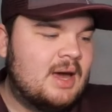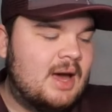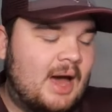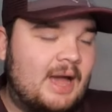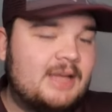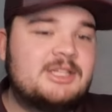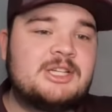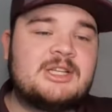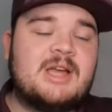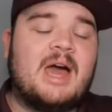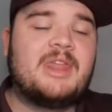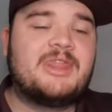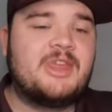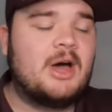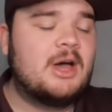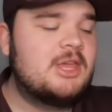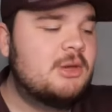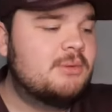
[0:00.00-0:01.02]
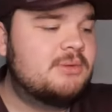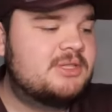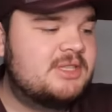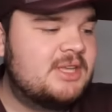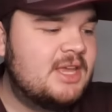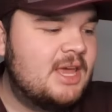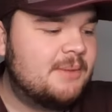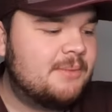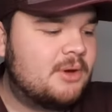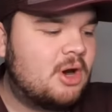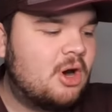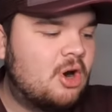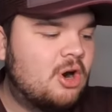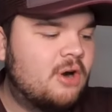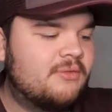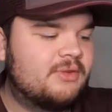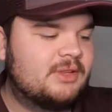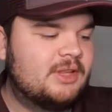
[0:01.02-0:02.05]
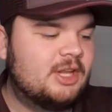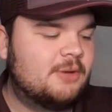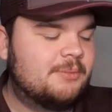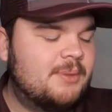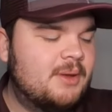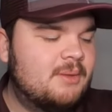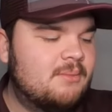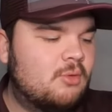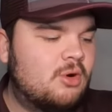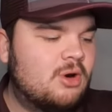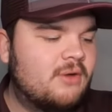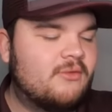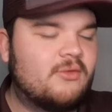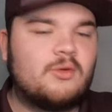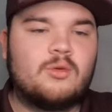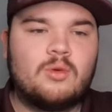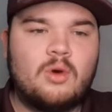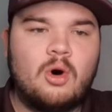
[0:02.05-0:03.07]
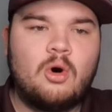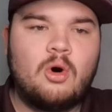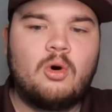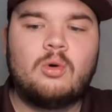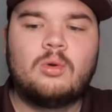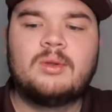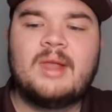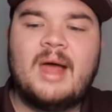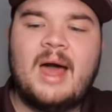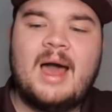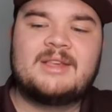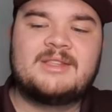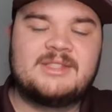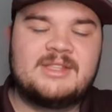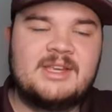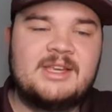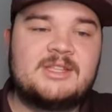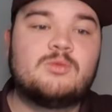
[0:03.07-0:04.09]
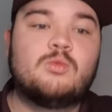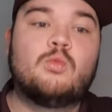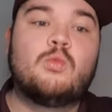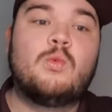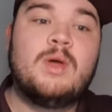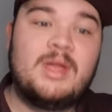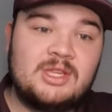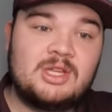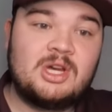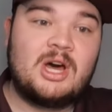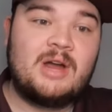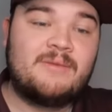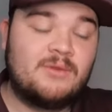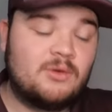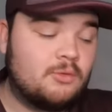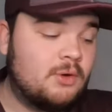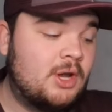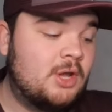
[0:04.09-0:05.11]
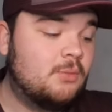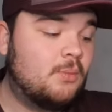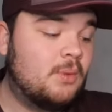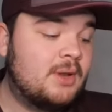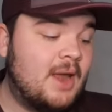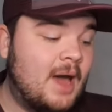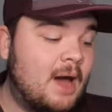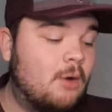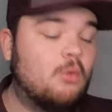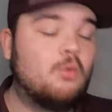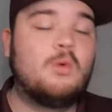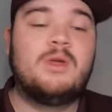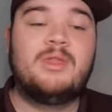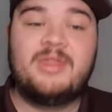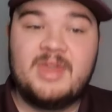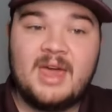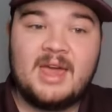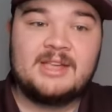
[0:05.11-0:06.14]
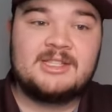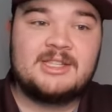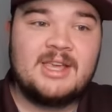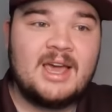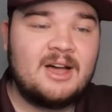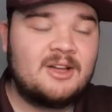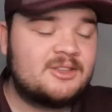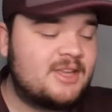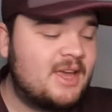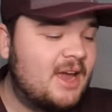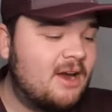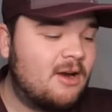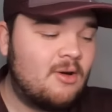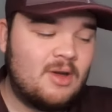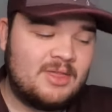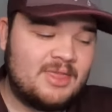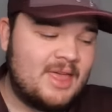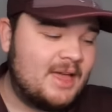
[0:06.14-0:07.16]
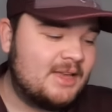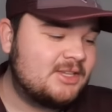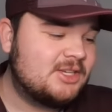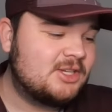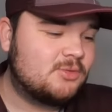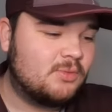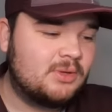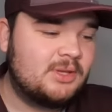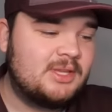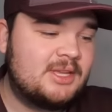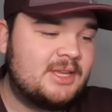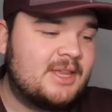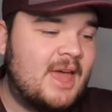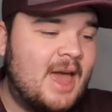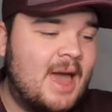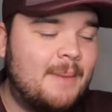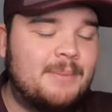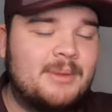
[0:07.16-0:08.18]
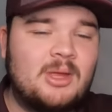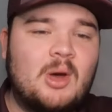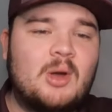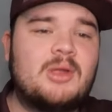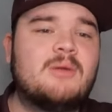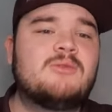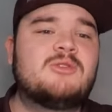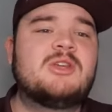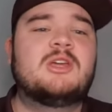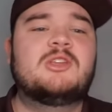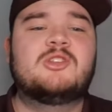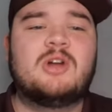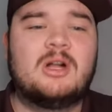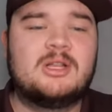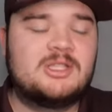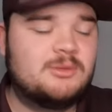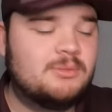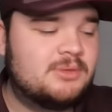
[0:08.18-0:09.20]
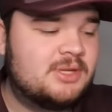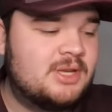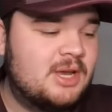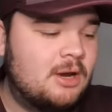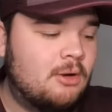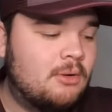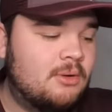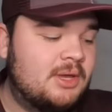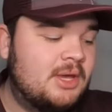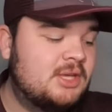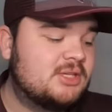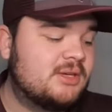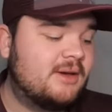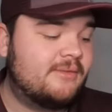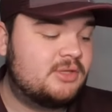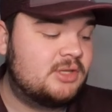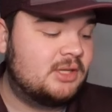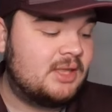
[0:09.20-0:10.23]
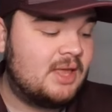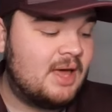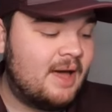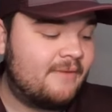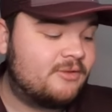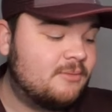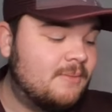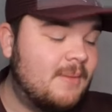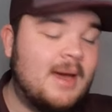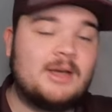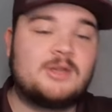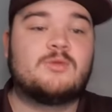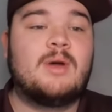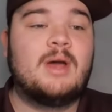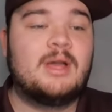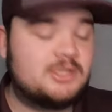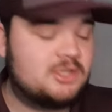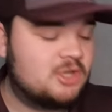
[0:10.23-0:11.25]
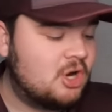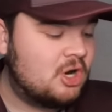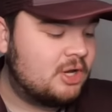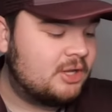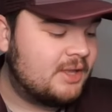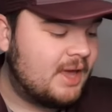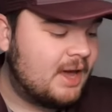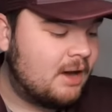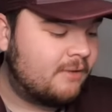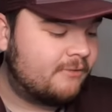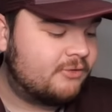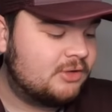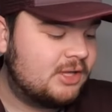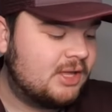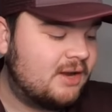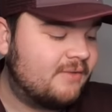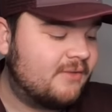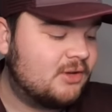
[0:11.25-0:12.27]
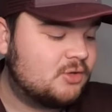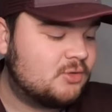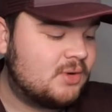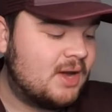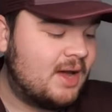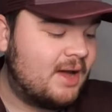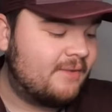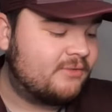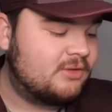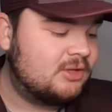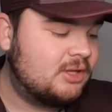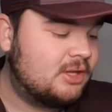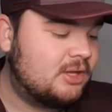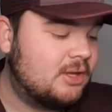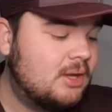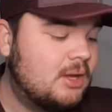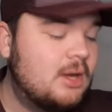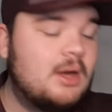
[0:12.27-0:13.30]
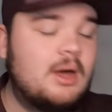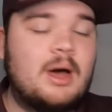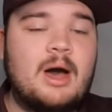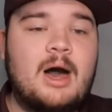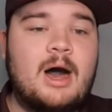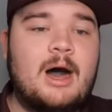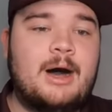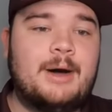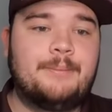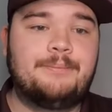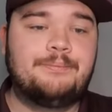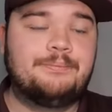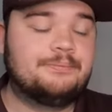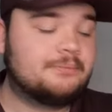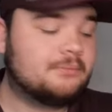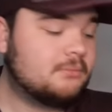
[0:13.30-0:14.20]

I thought you would see him carve a little bit more of a role last season when Donovan Green went out with the ACL tear, and that just really didn't happen. Now, I know Jake Johnson was here, and he's obviously left, and Max Wright's gone now for the NFL draft, and then